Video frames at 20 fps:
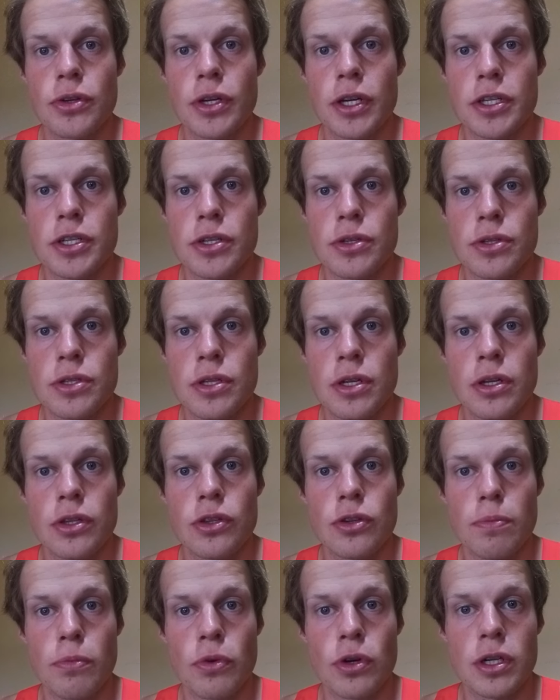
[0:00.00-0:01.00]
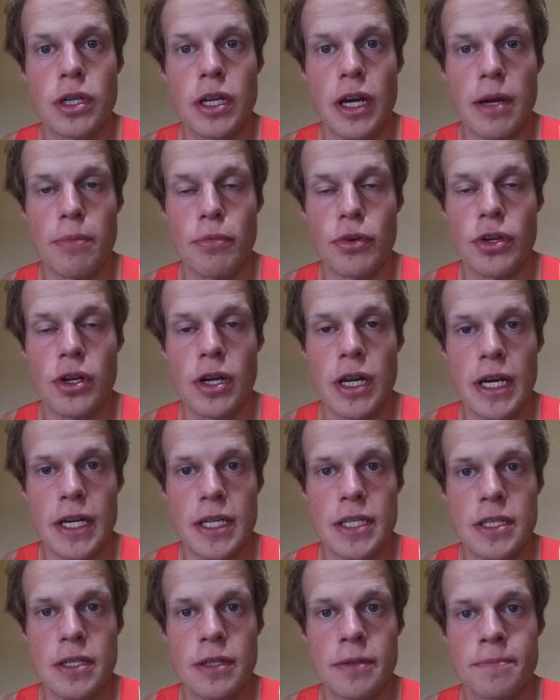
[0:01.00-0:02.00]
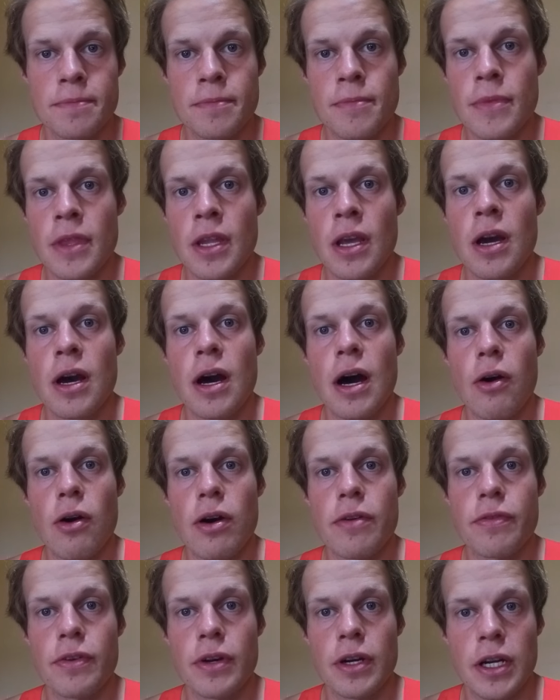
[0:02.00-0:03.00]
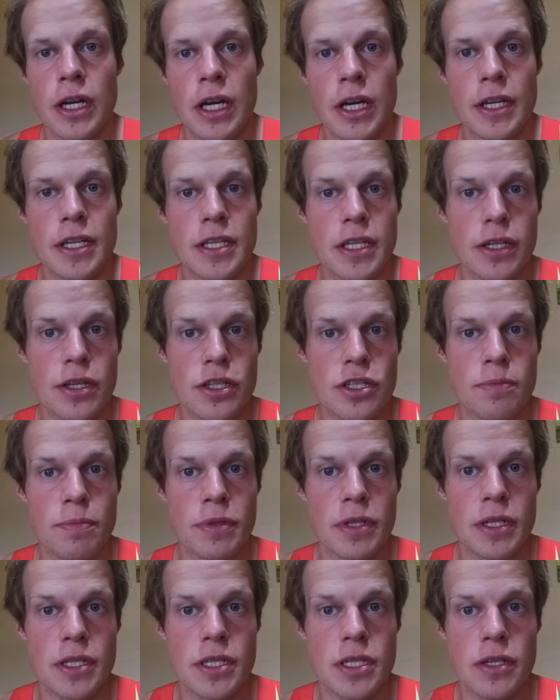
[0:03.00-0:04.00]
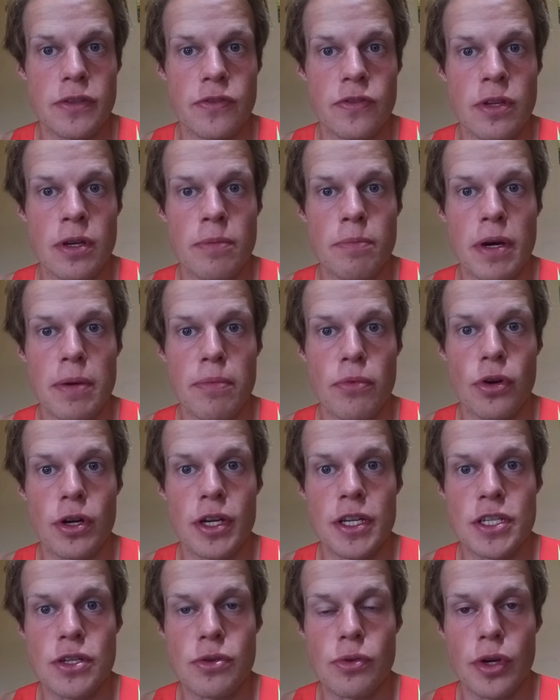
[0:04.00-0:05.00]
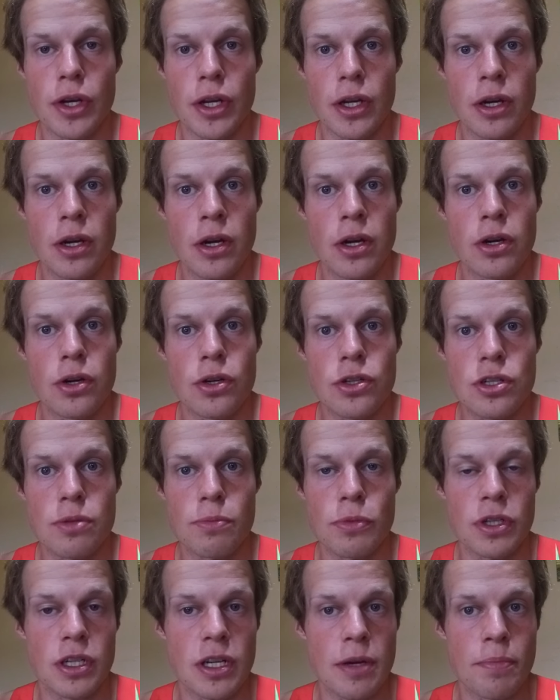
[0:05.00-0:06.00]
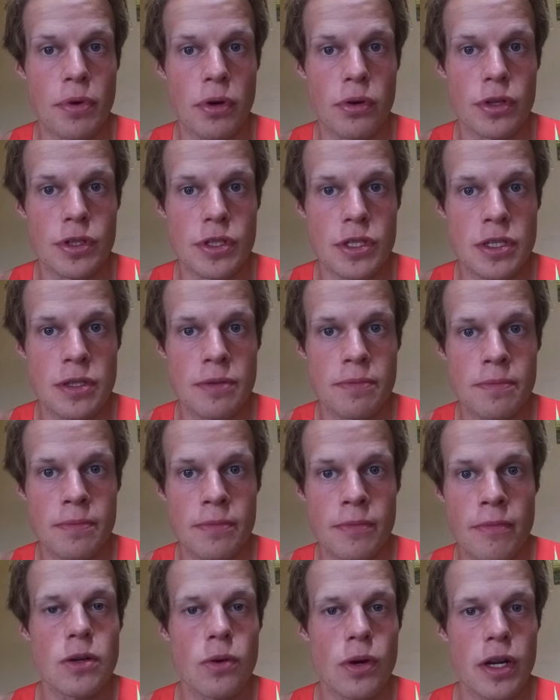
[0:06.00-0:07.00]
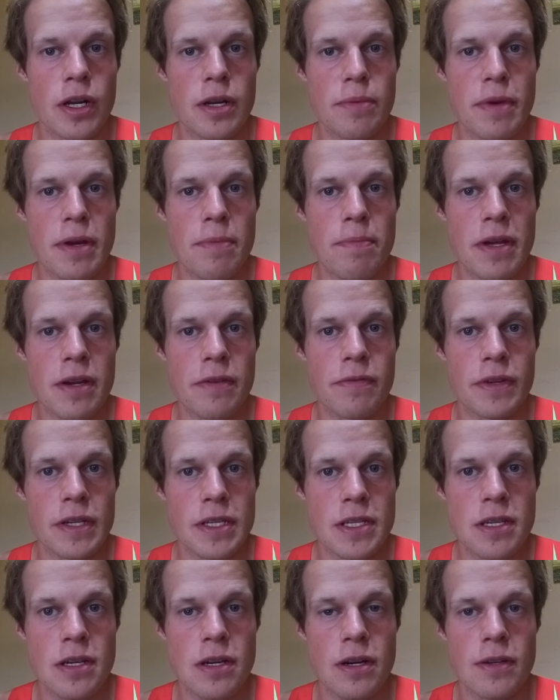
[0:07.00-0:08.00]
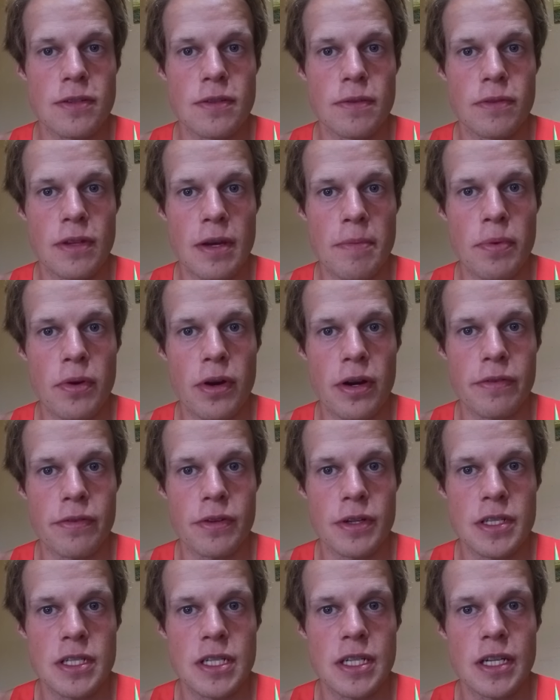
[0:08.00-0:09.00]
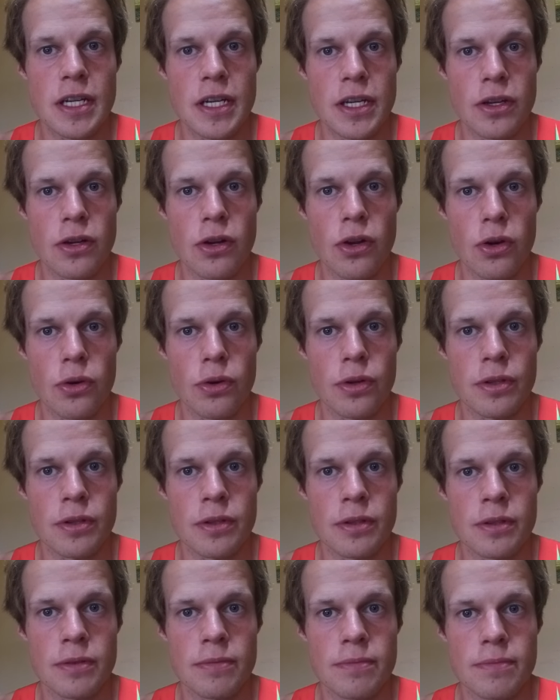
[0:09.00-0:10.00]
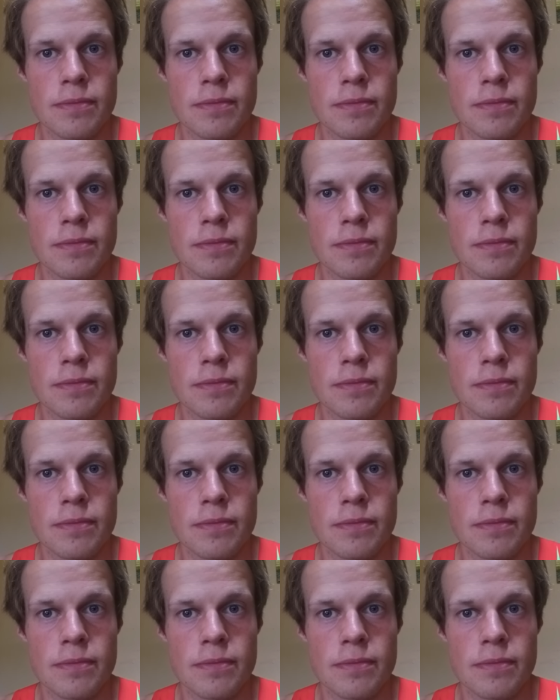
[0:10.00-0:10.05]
to get used to more time on your legs. However, this can also be achieved by more easy running or some more tempo runs. So what are the main benefits of some tempo efforts in your long run?